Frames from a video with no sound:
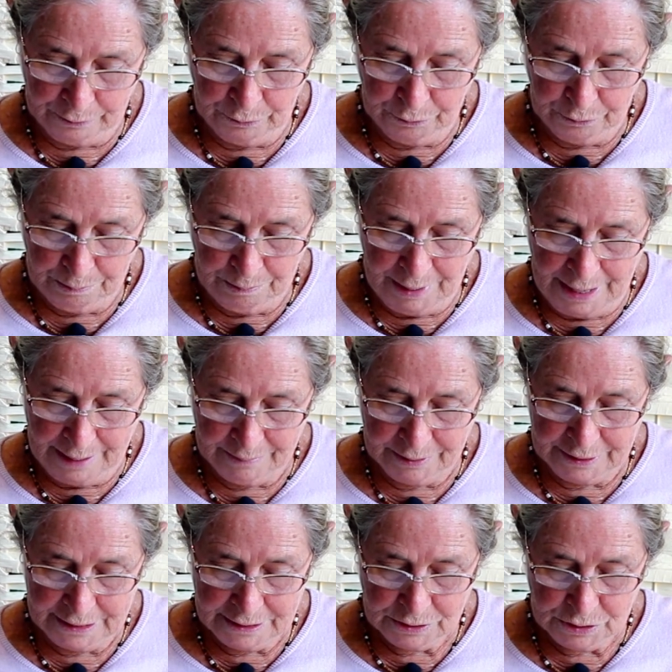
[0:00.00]
Lord Brahma
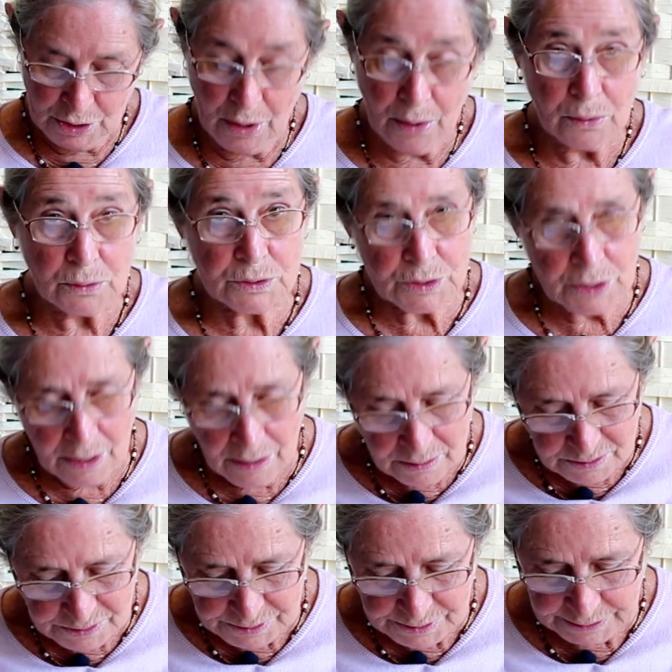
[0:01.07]
then told
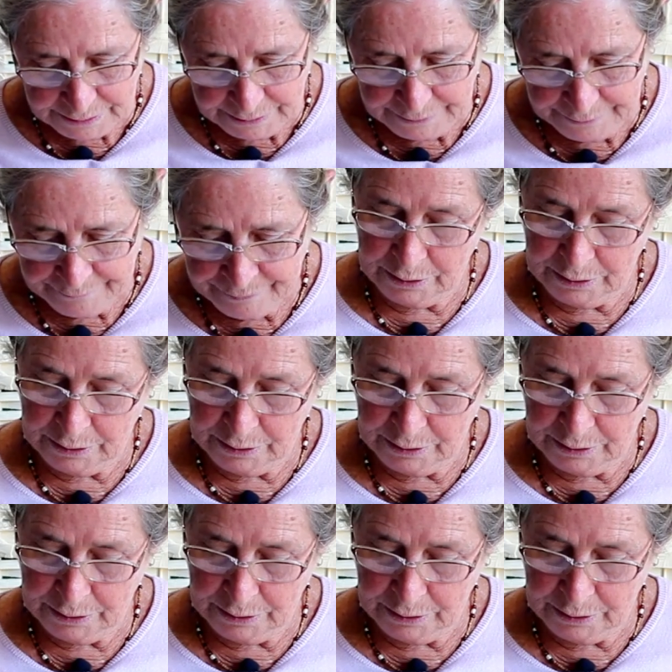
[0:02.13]
Tulsi